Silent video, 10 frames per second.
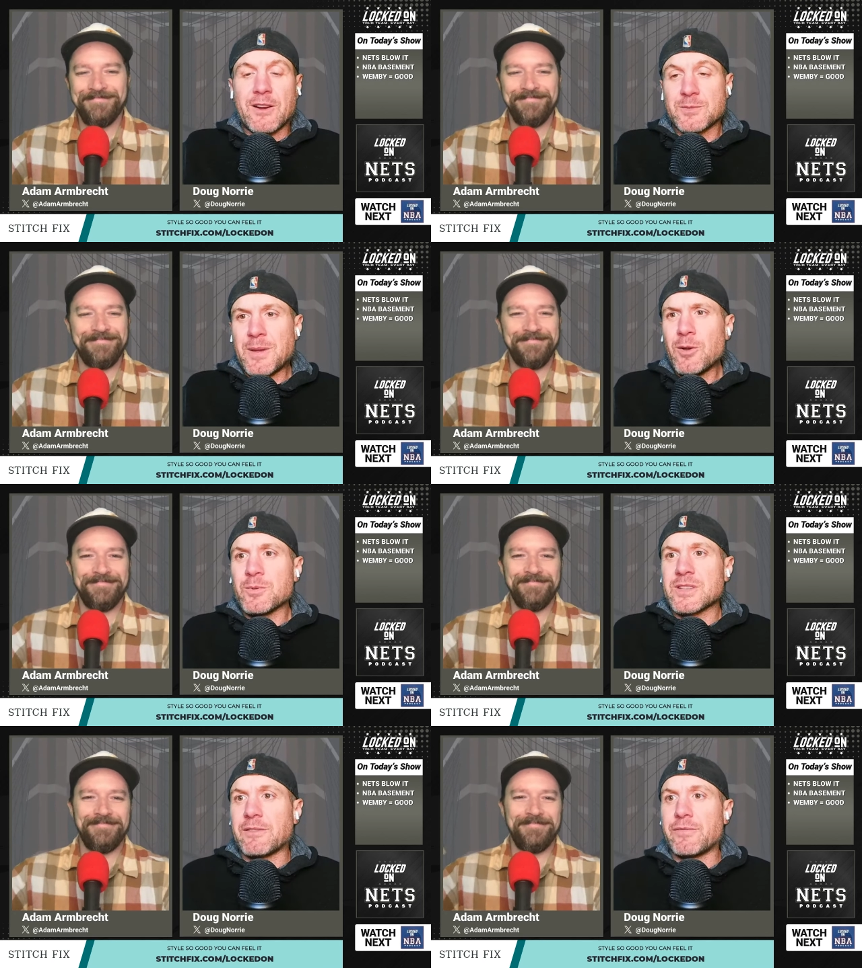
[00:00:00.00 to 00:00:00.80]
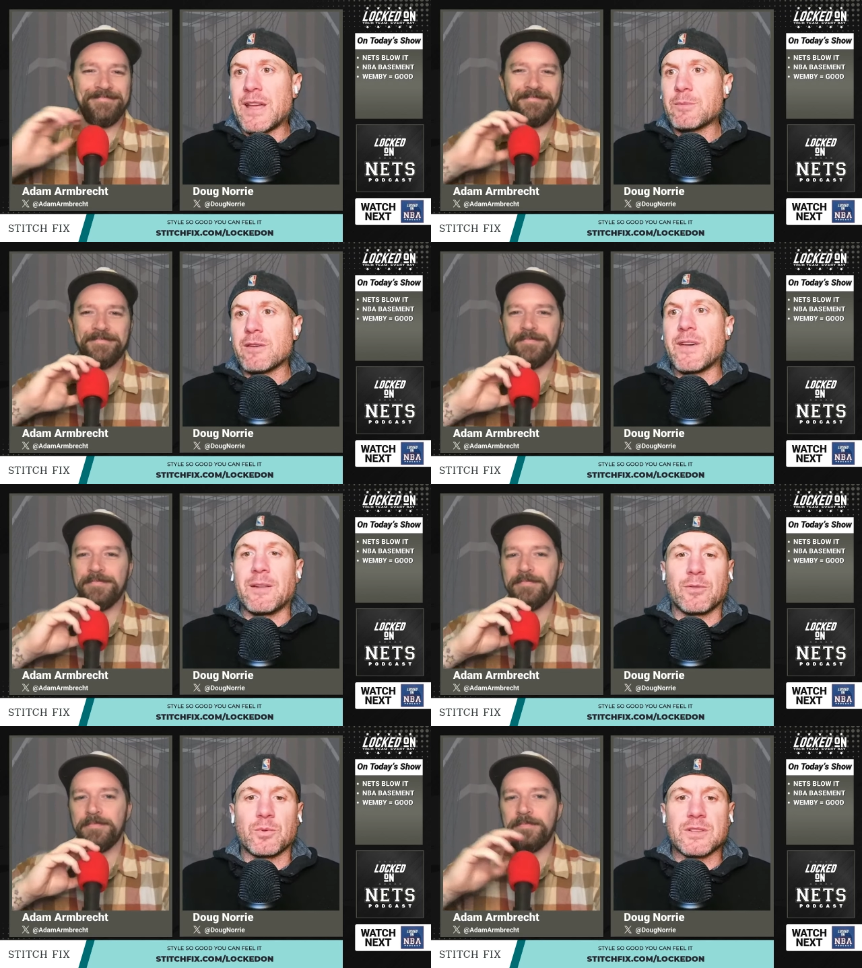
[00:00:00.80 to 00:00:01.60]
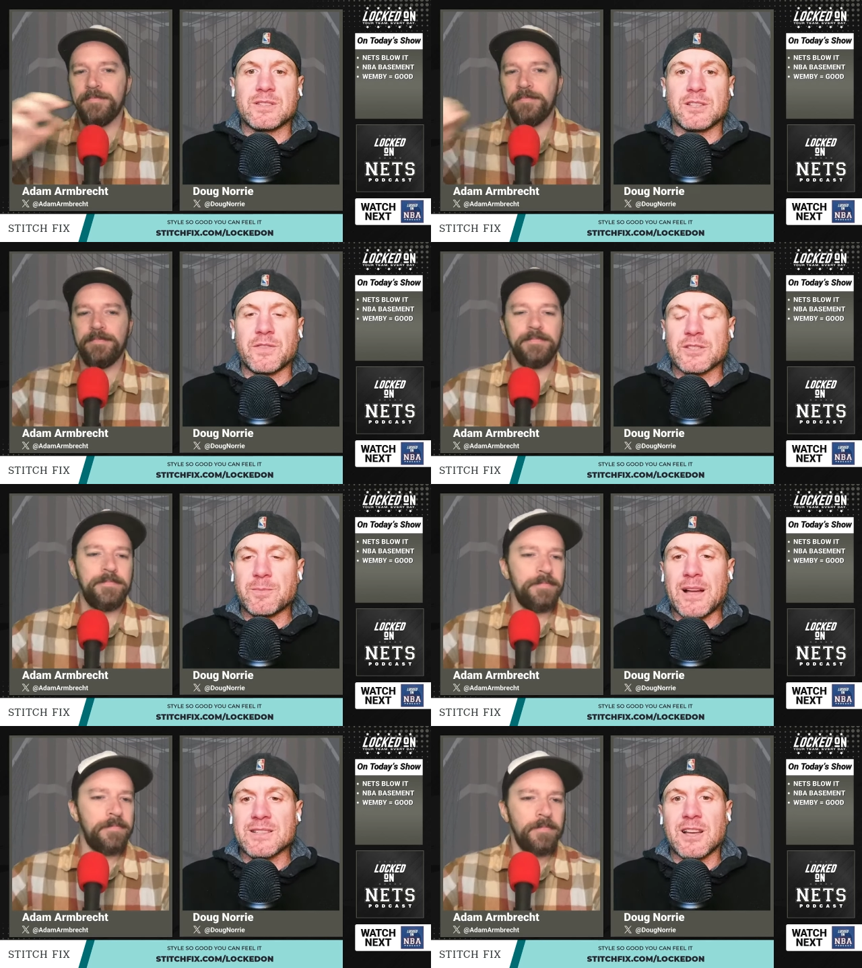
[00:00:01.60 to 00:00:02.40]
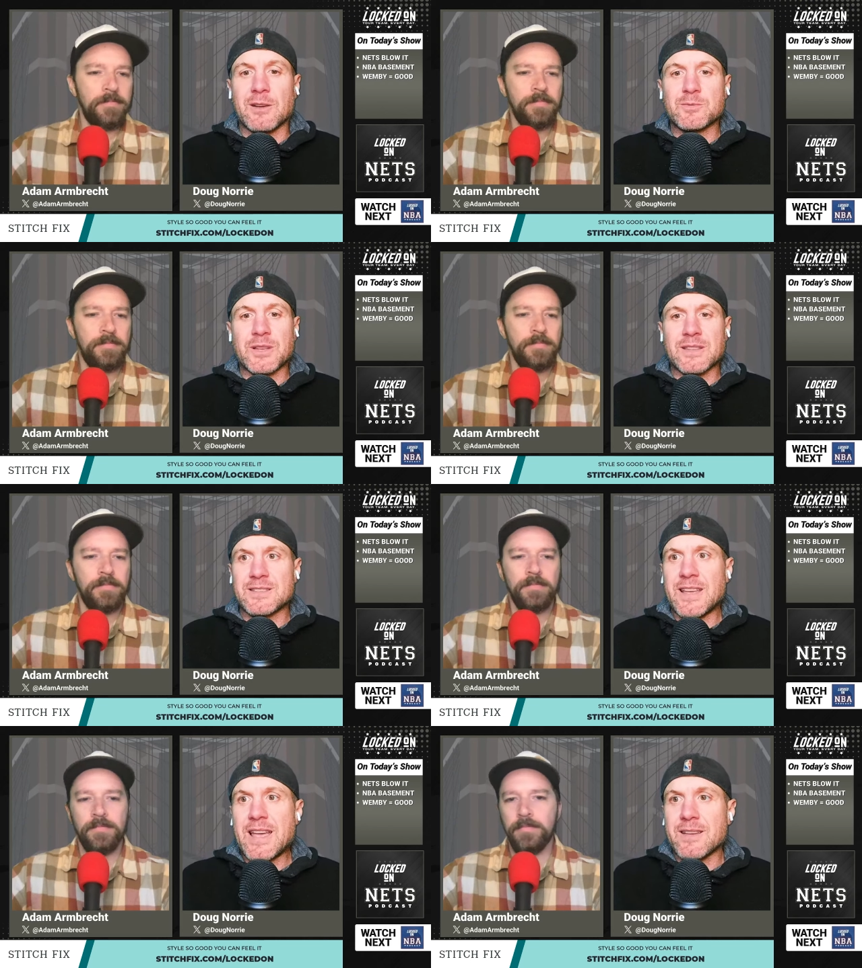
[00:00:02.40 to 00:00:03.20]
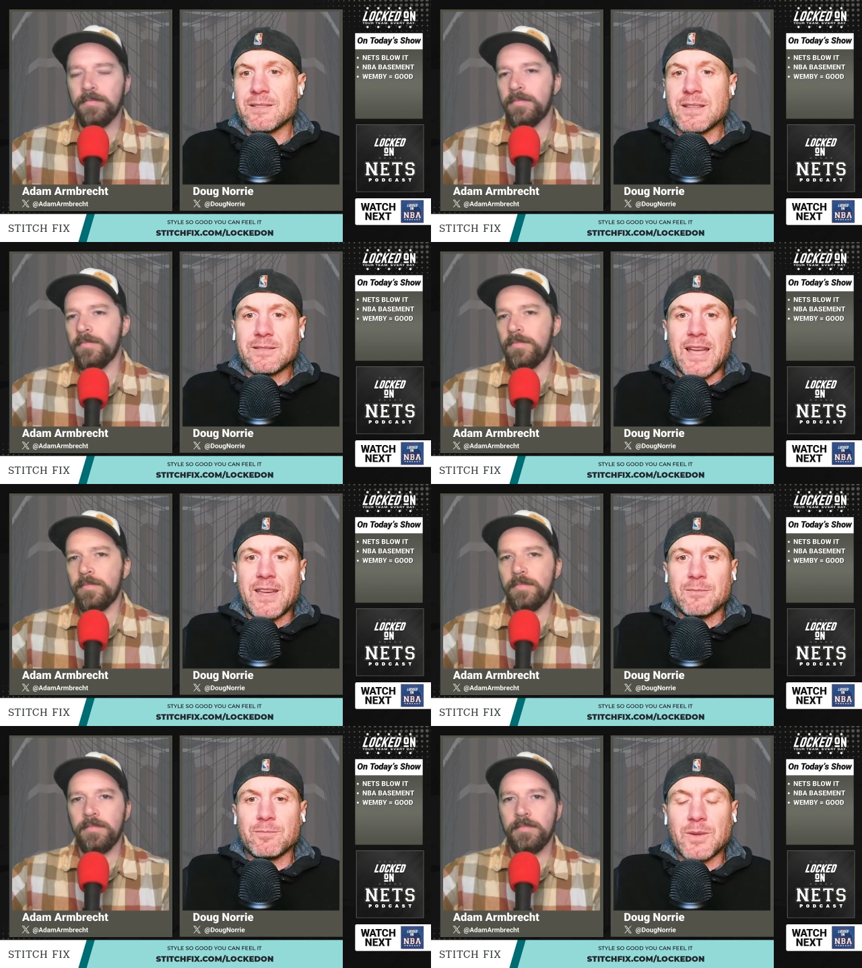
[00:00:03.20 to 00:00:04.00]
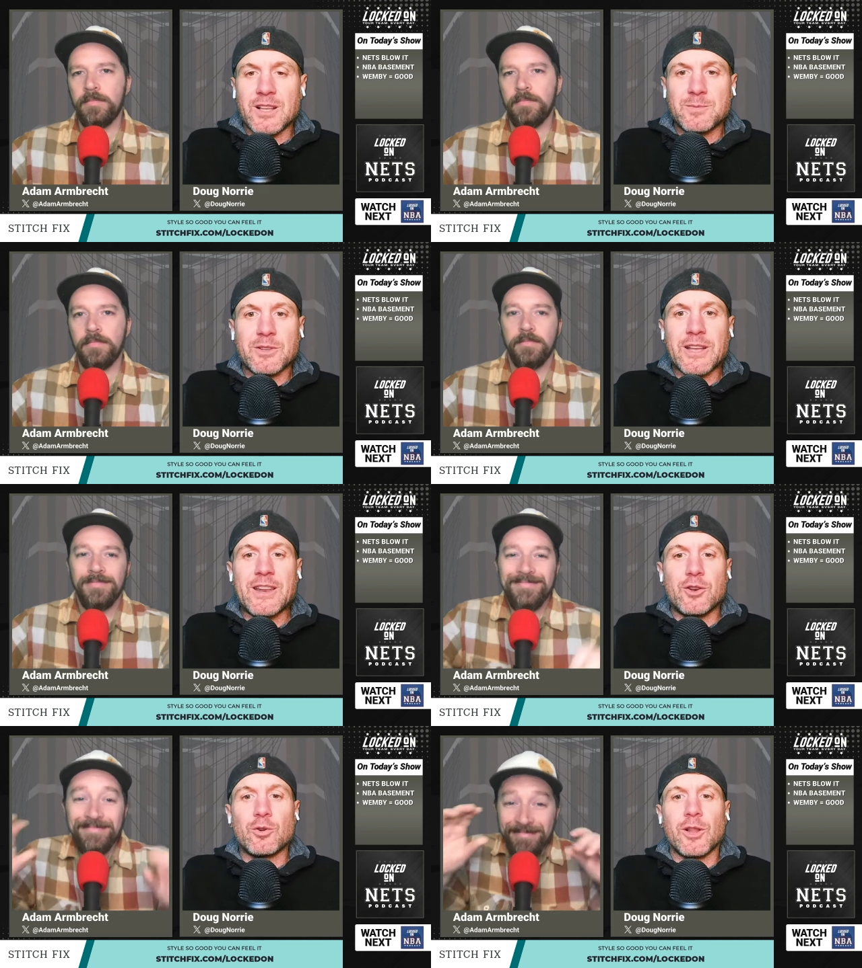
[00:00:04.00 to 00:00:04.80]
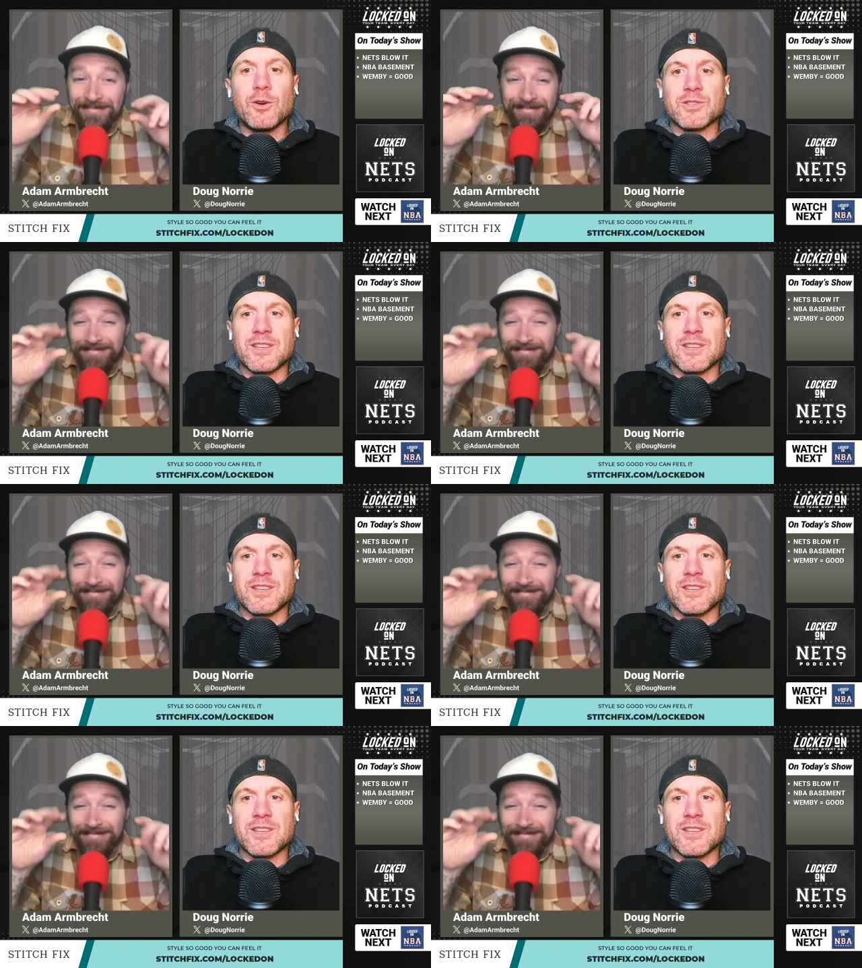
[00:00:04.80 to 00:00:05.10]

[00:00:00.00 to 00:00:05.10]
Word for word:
Speaker 1: It's been almost like a family event when the Stitch Fix box comes because they say, hey, dad, husband, they're getting new clothes.